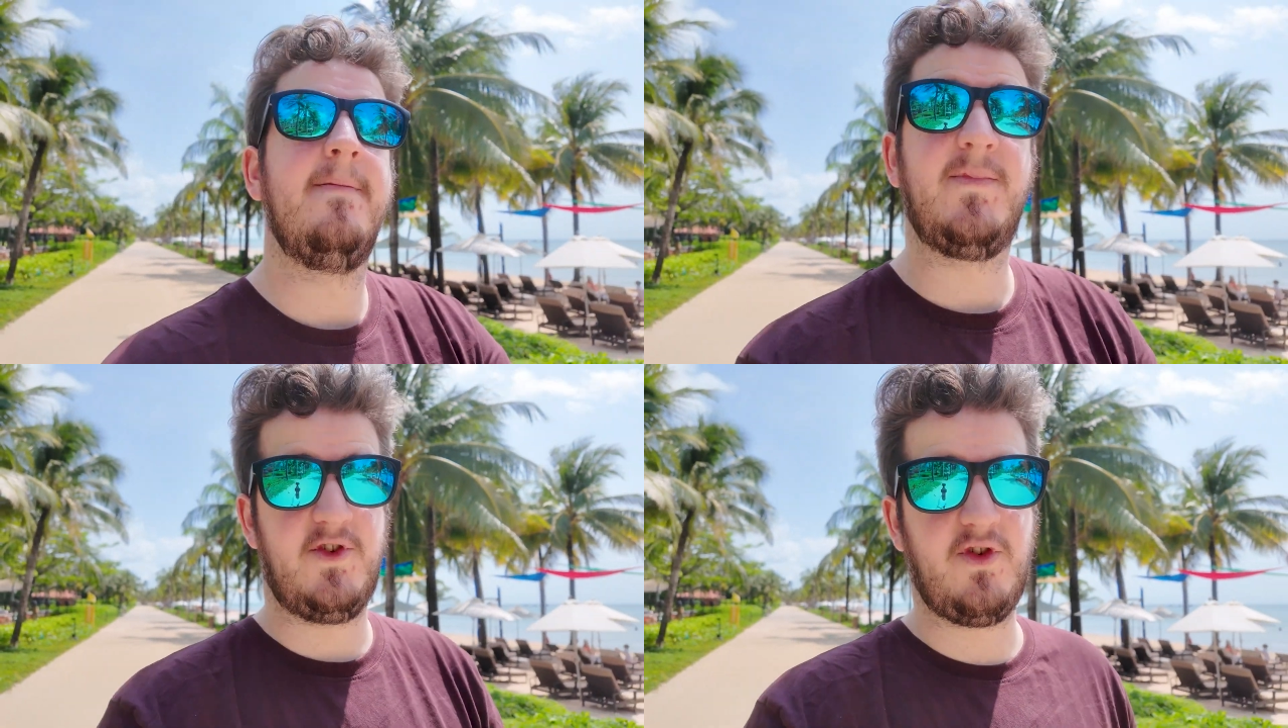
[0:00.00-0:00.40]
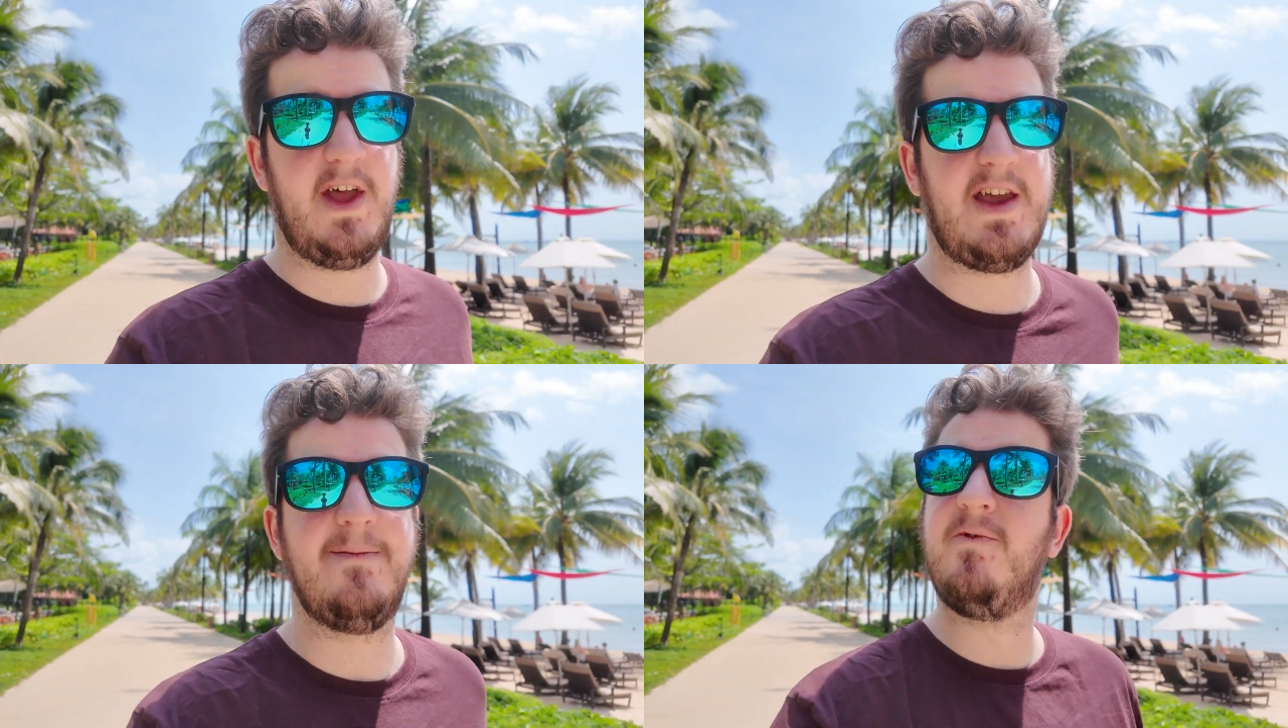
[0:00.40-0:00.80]
Let's try
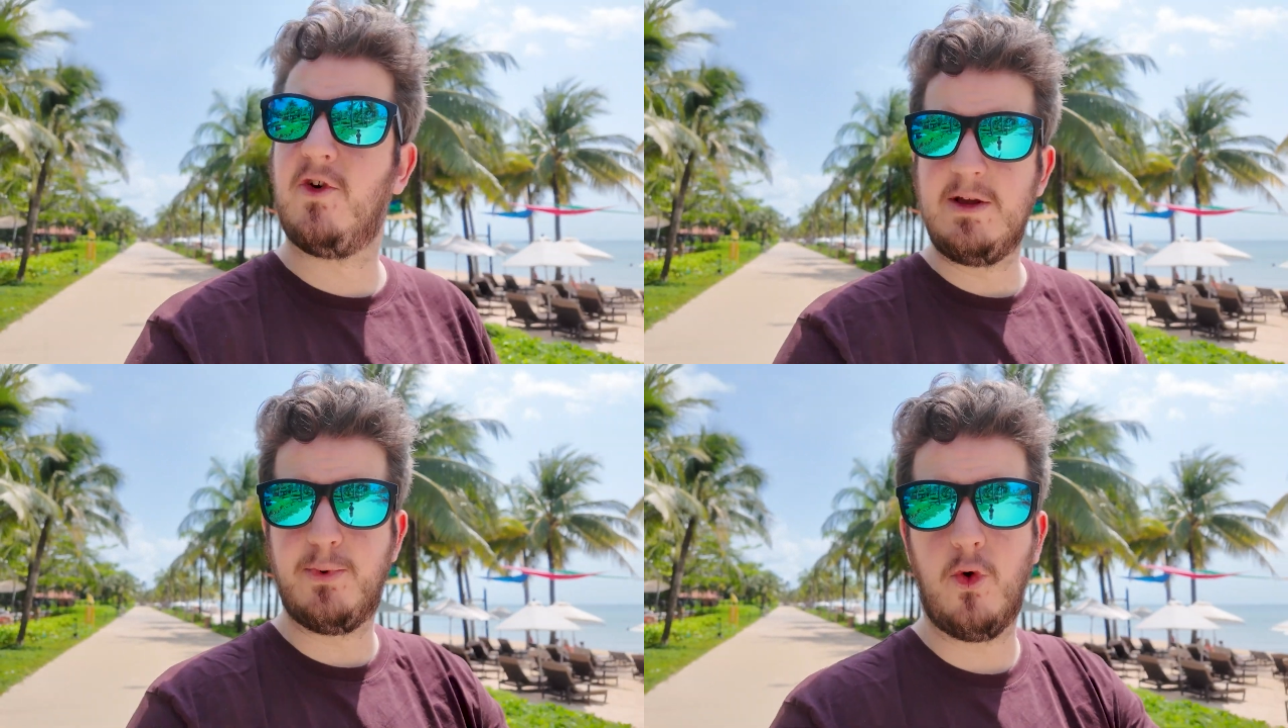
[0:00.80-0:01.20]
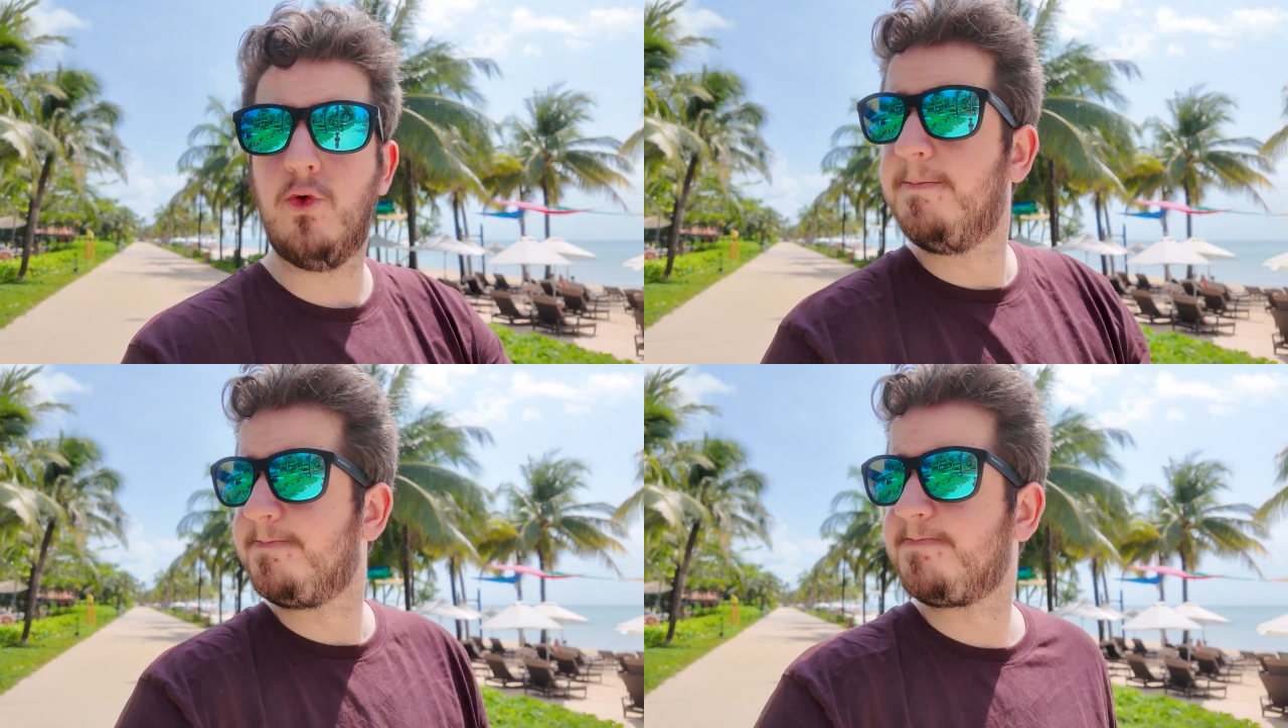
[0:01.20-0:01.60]
that again.
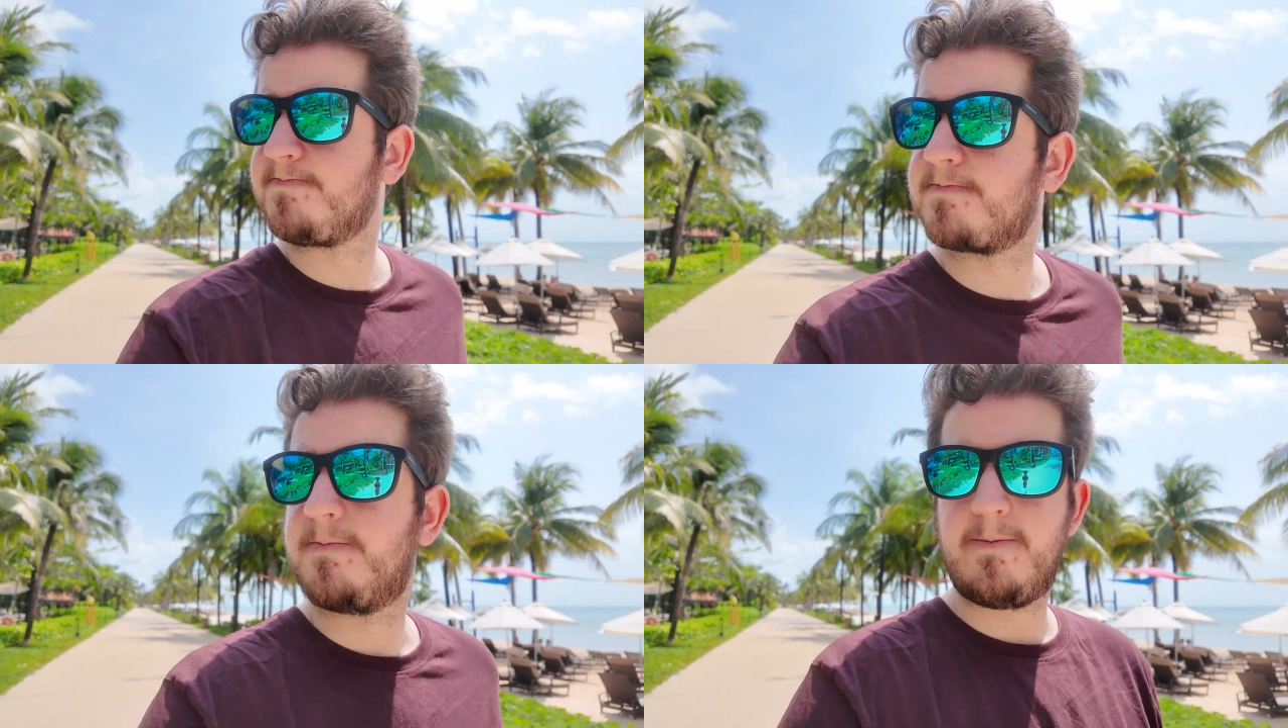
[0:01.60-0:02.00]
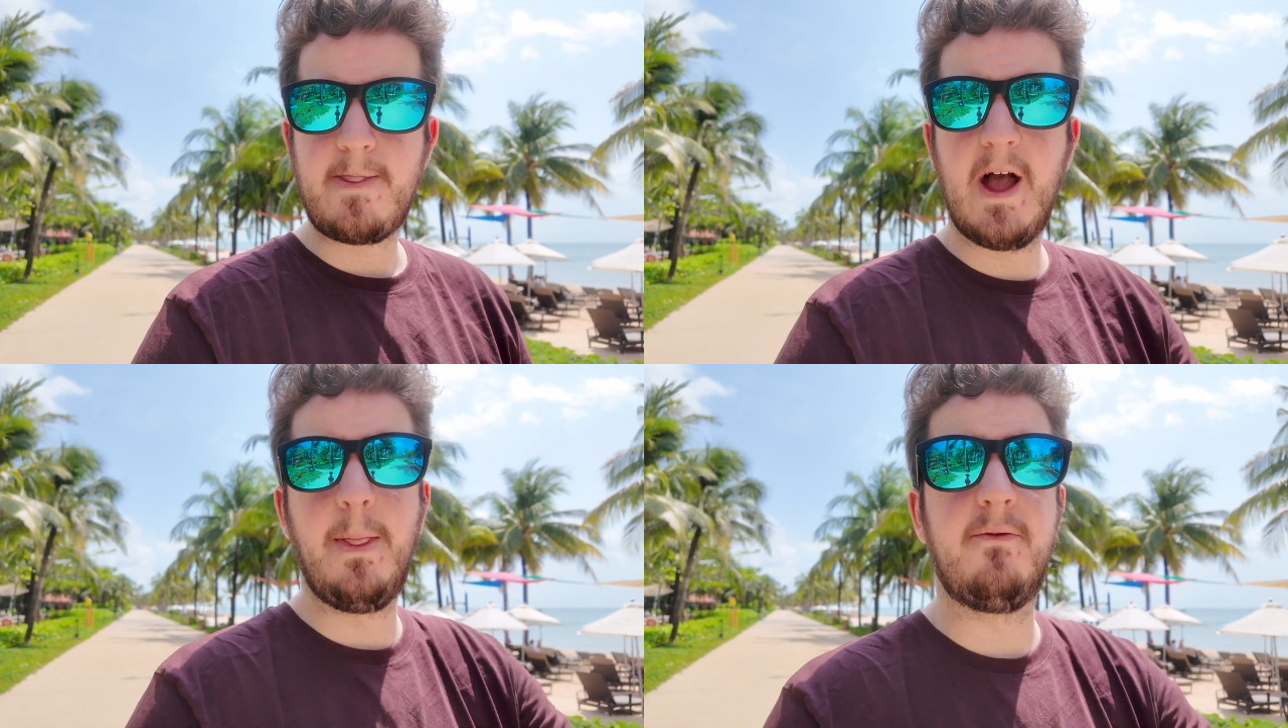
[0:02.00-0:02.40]
Volleyball.
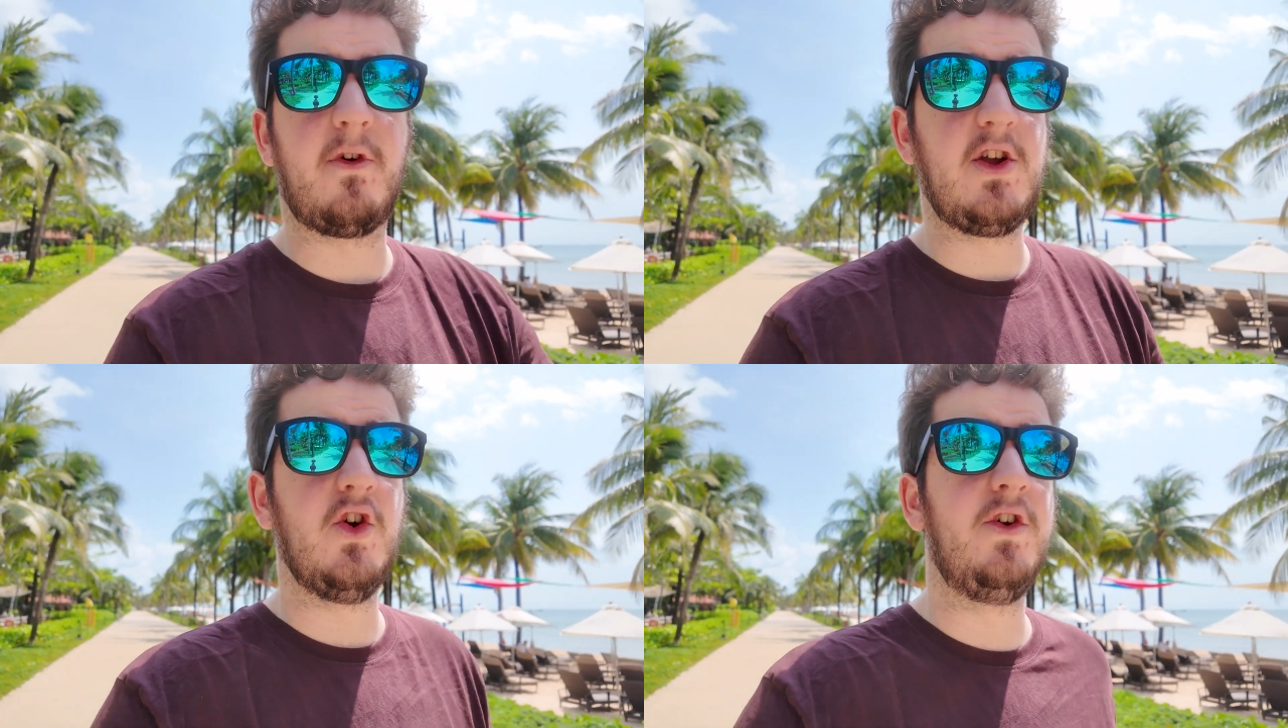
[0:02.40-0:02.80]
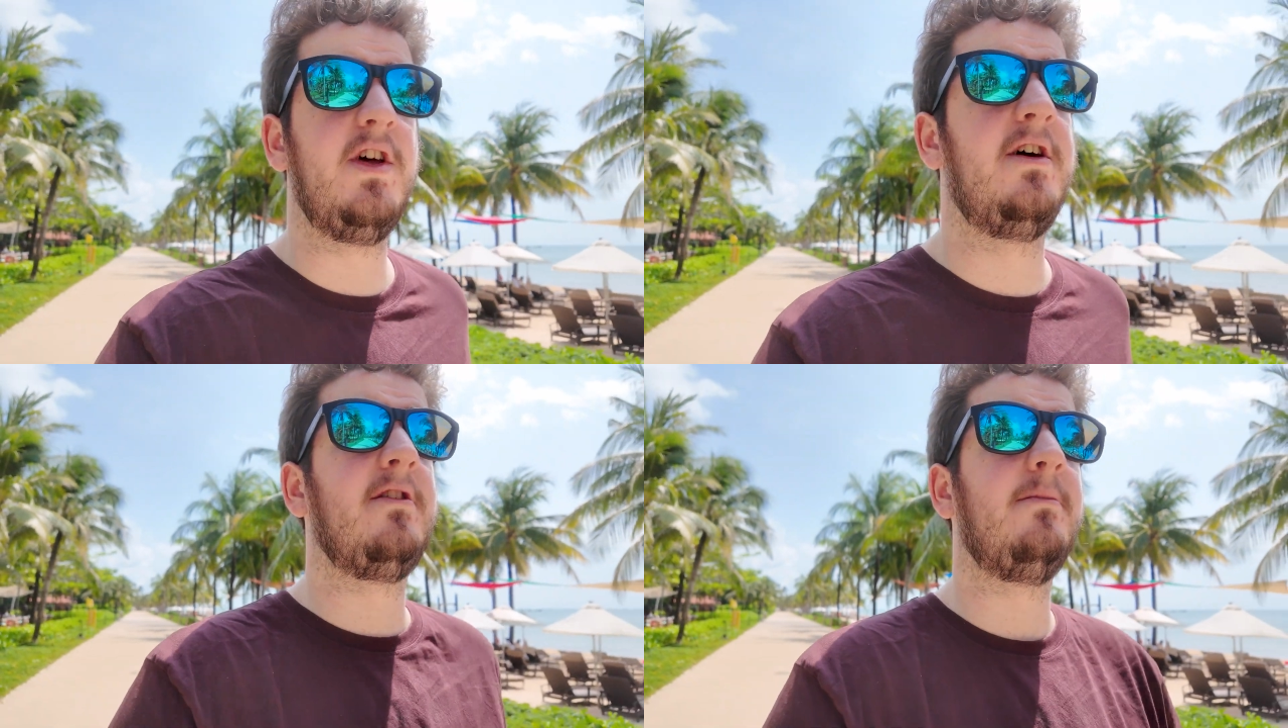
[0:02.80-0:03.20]
I'm not very good,
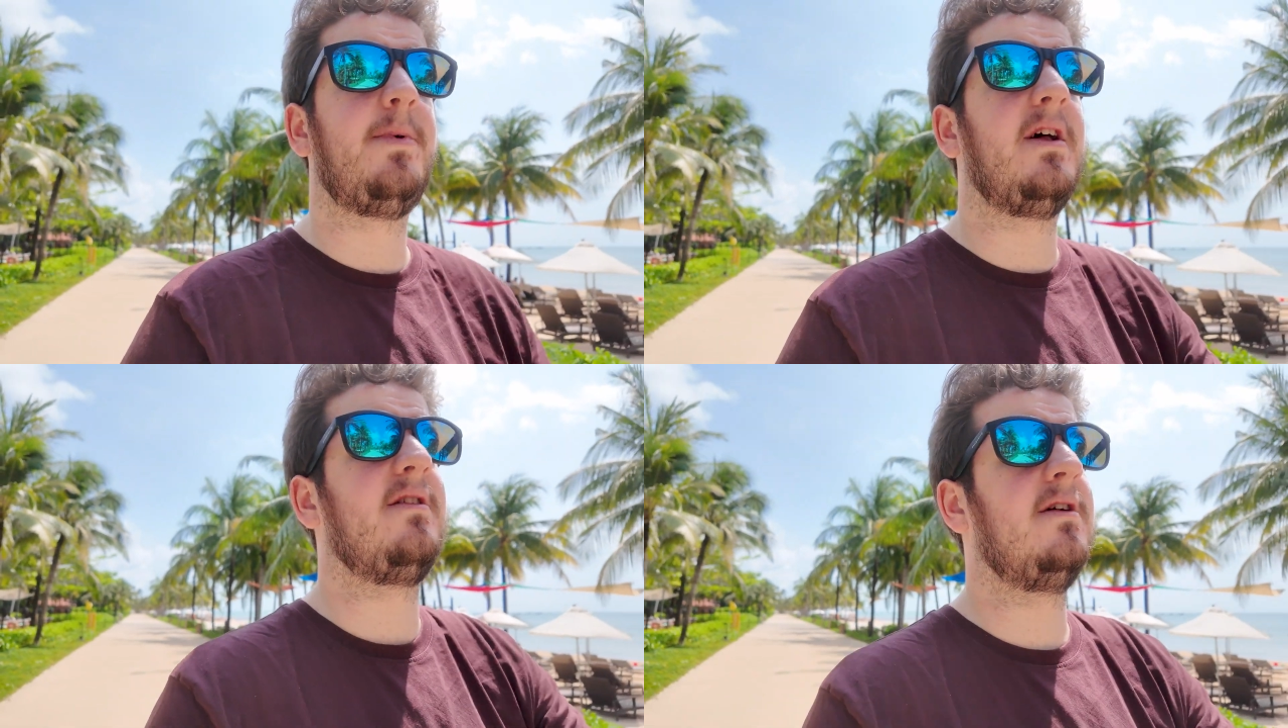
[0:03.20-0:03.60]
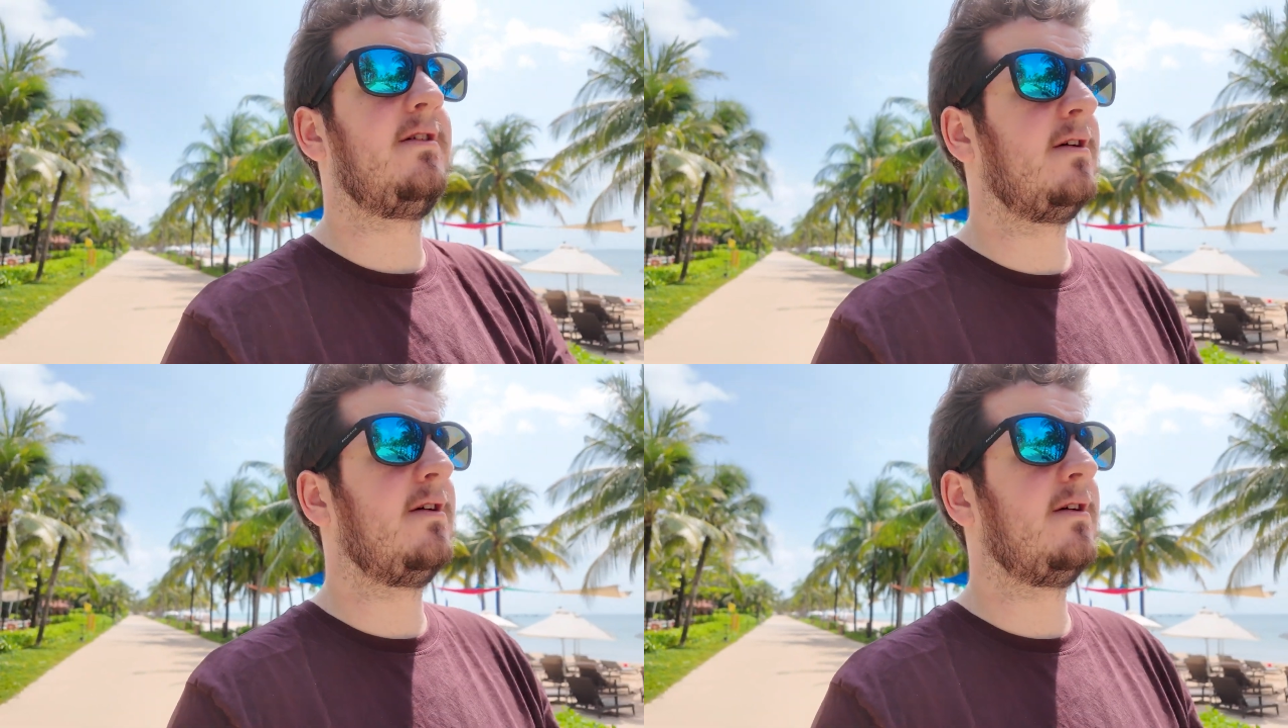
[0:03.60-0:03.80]
but